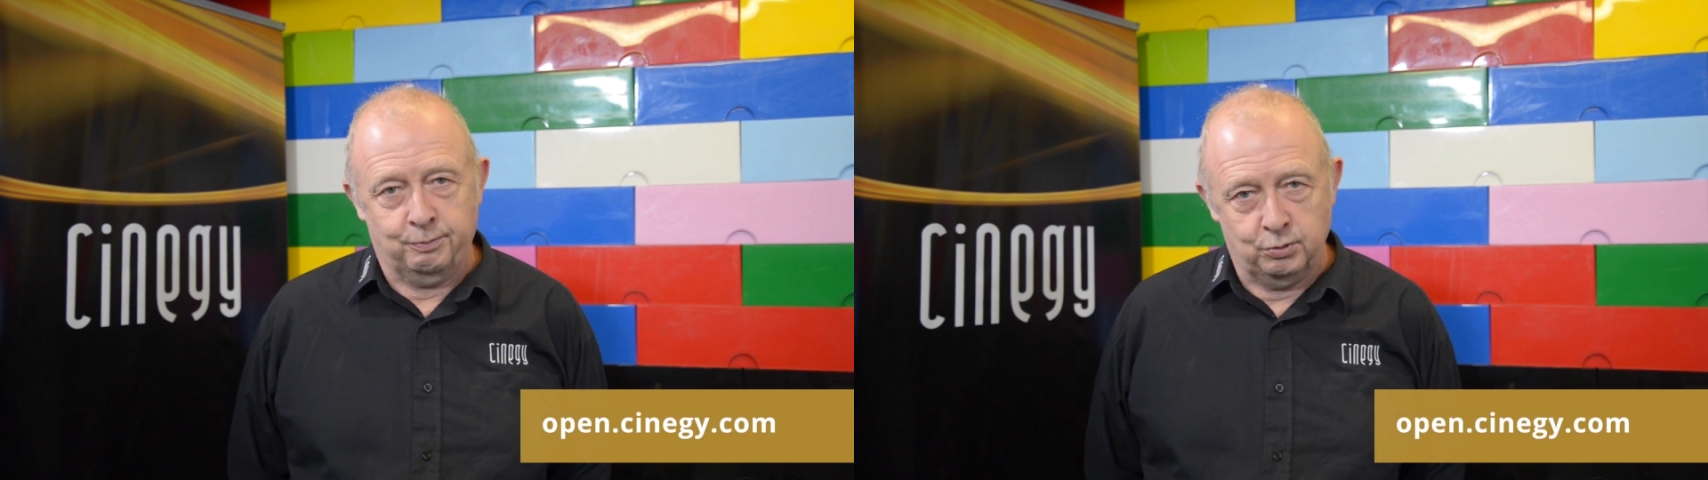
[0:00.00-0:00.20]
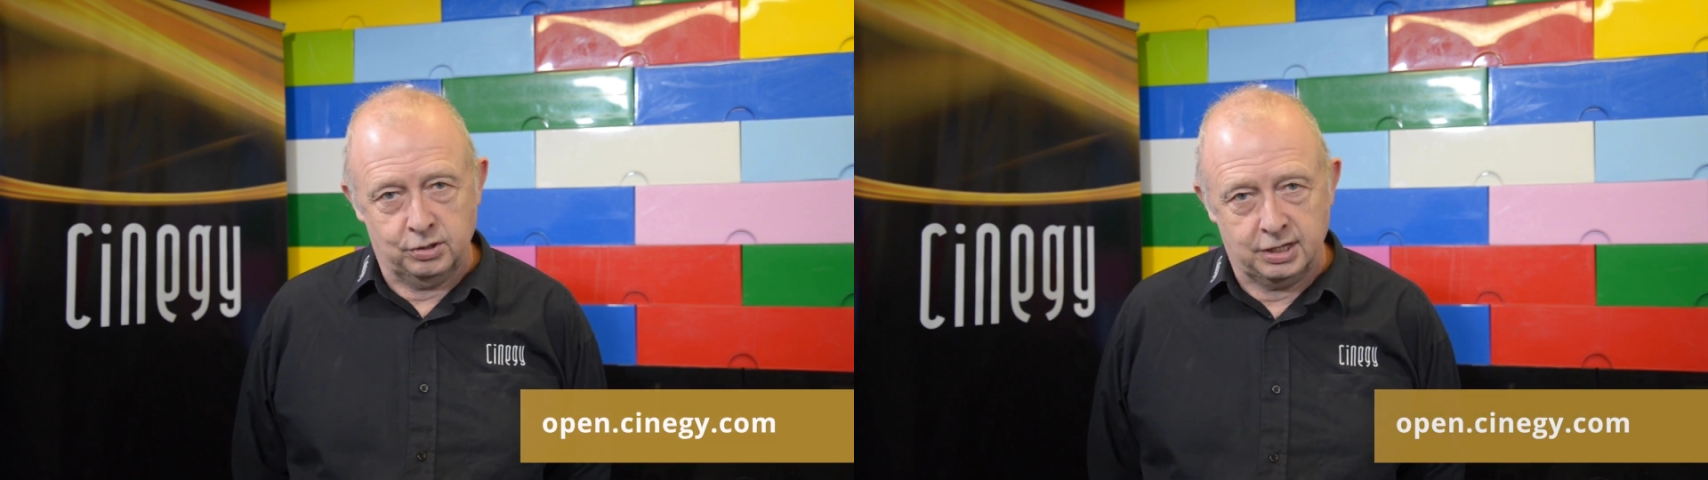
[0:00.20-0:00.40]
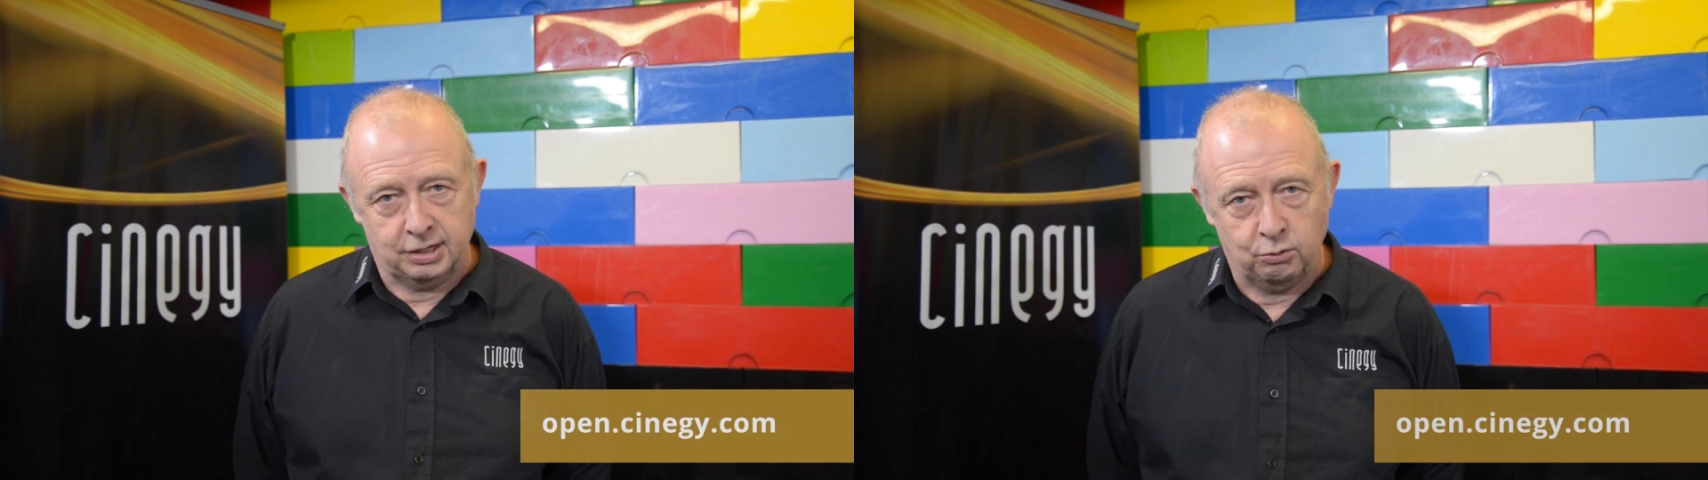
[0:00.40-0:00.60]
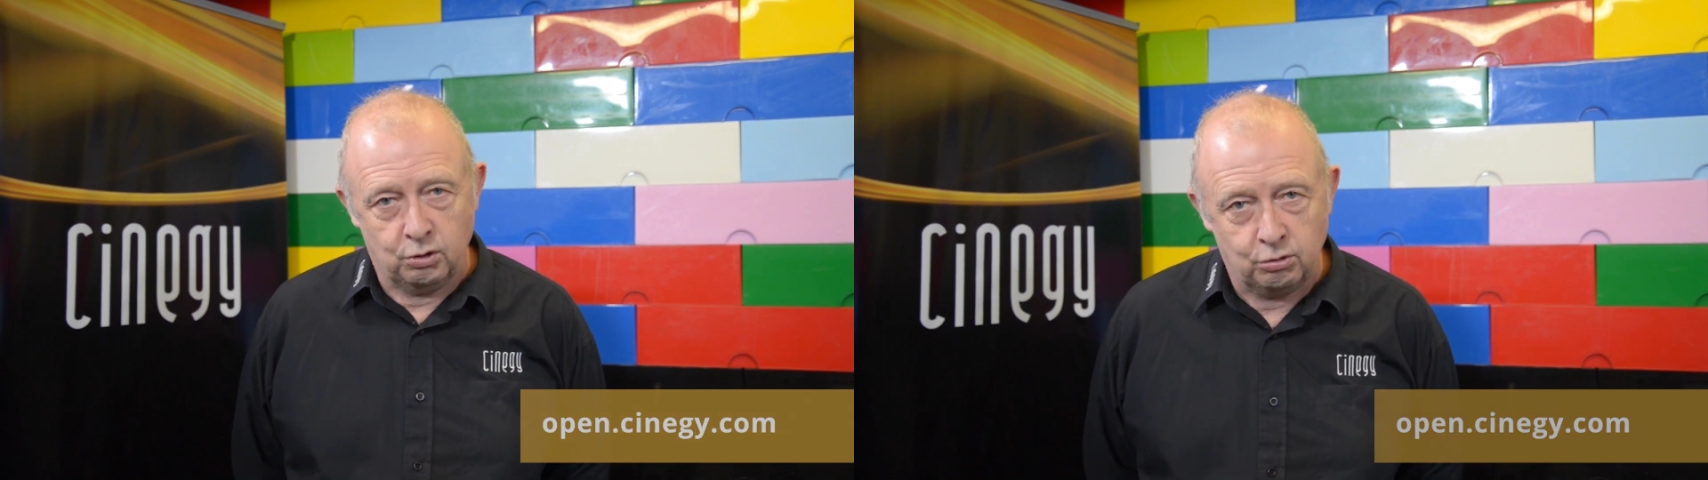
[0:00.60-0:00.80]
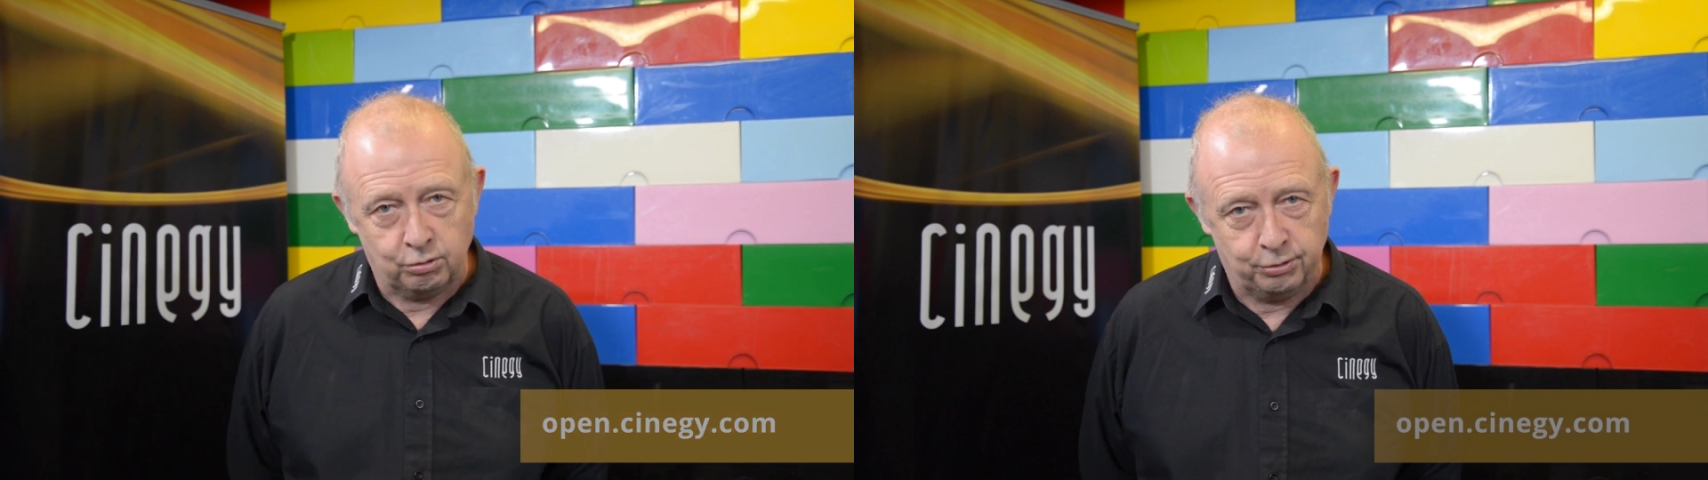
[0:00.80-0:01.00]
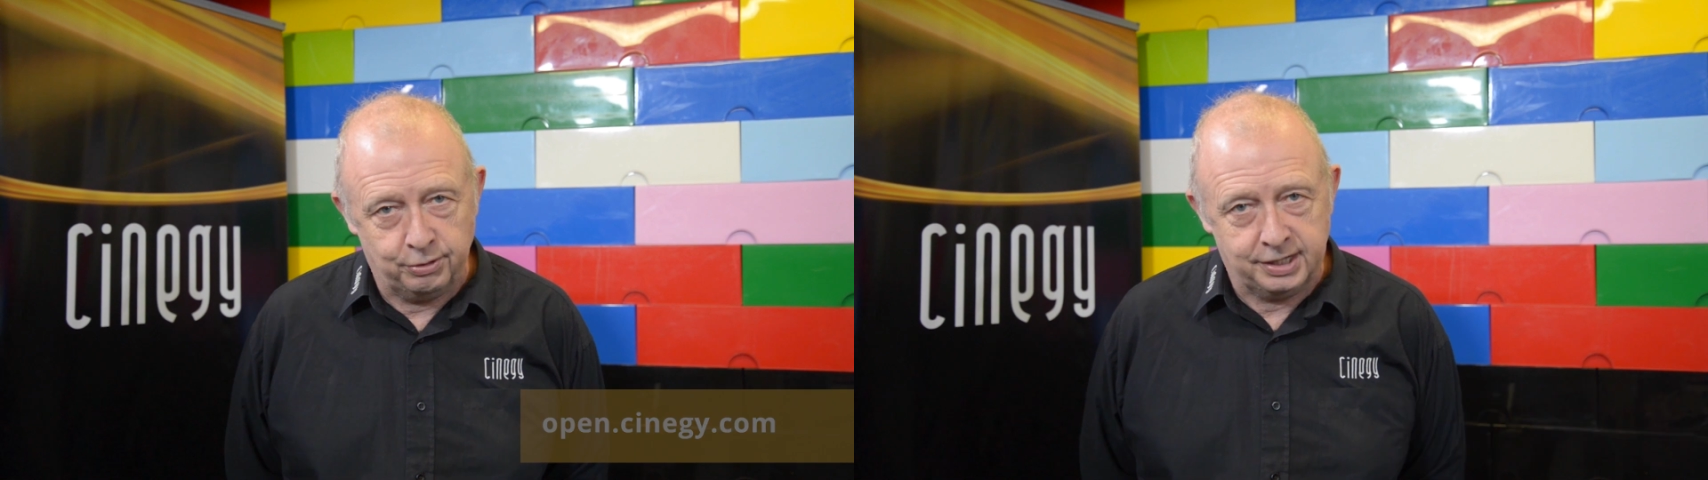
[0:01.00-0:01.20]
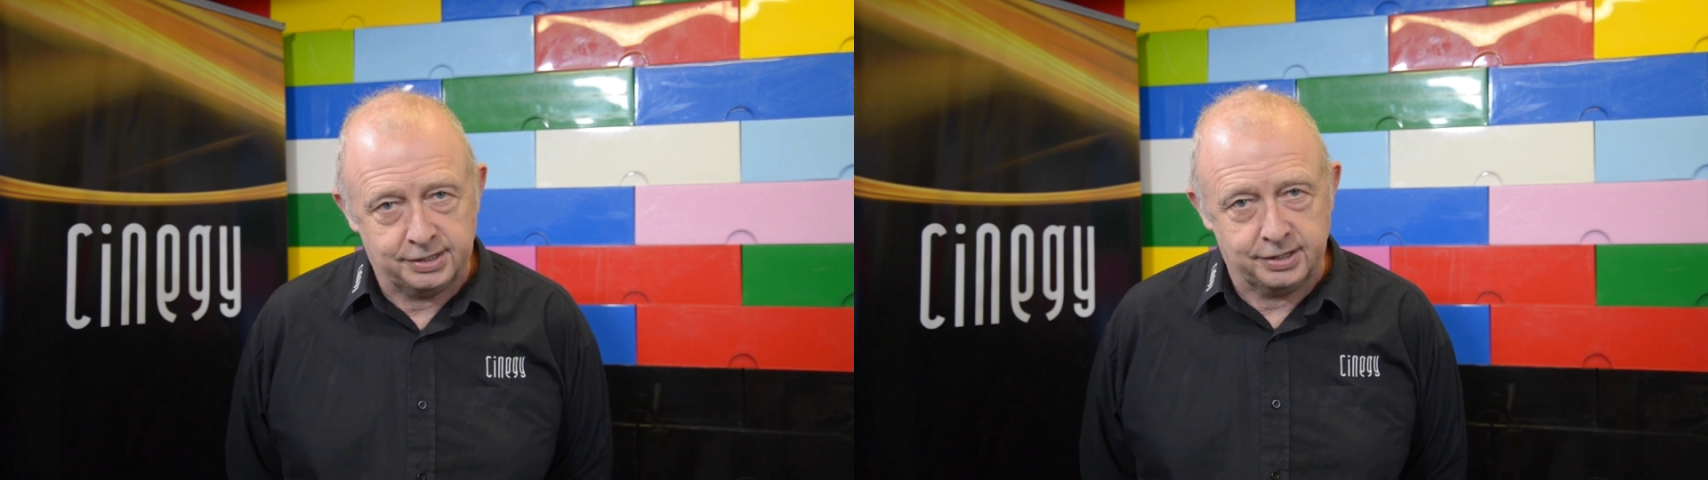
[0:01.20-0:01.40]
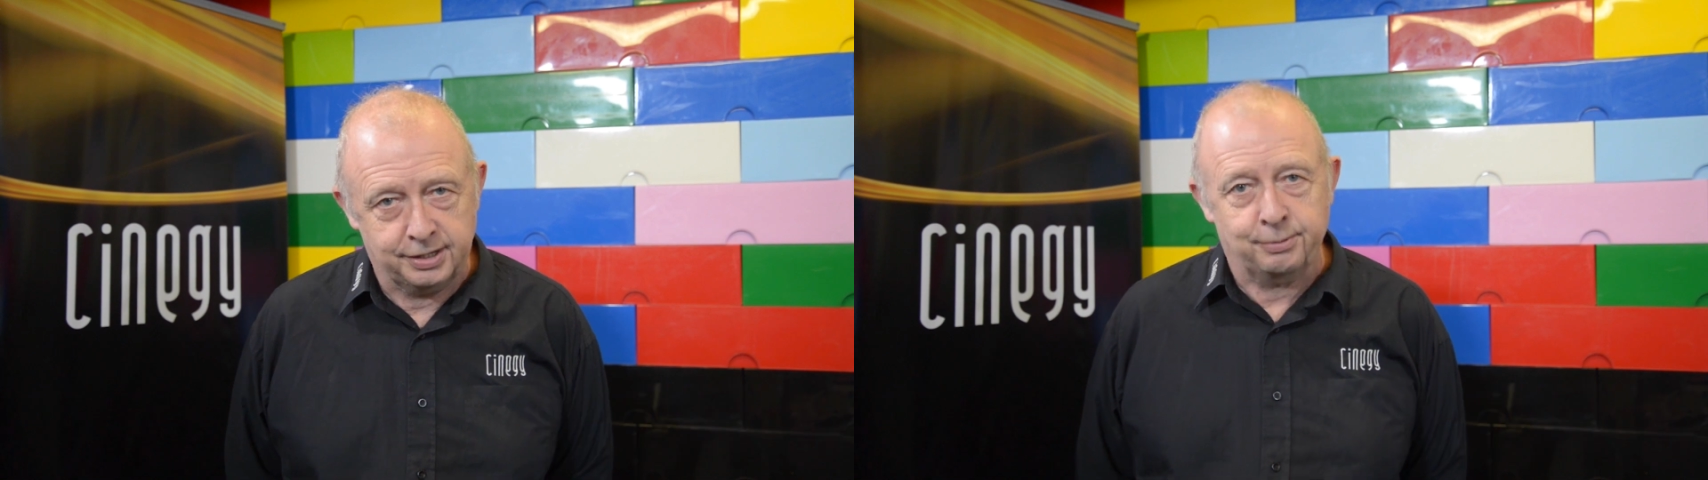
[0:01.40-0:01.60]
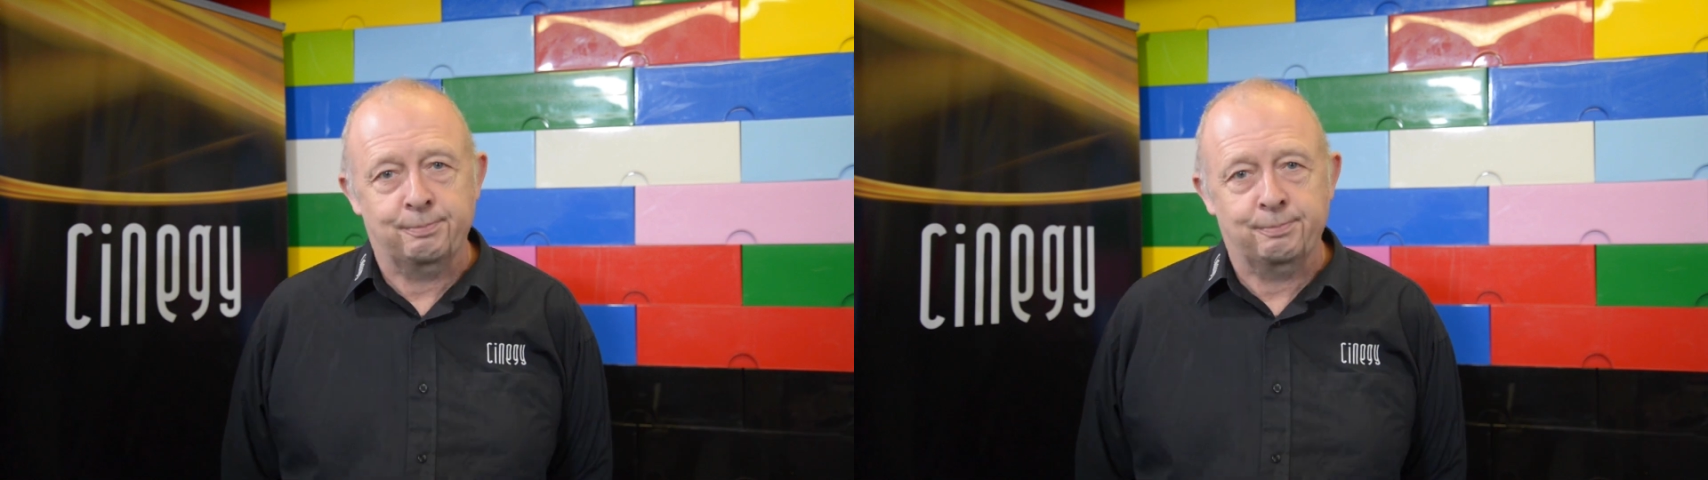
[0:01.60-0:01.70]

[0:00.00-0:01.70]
will tell you all you need to know.